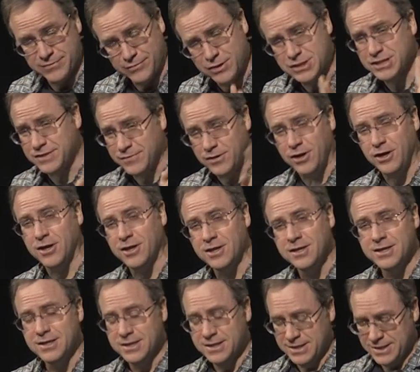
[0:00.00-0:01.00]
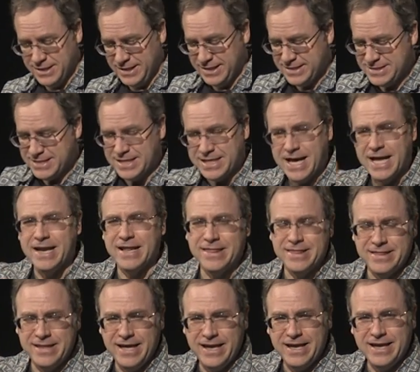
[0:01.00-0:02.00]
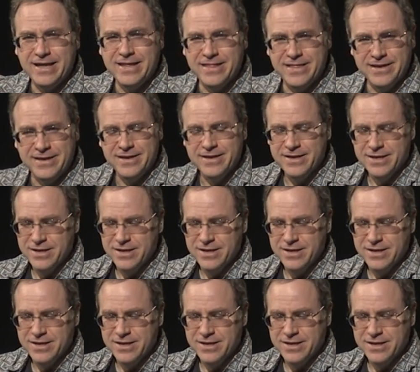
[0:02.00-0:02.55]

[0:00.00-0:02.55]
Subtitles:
First of all, it's the kind of thing that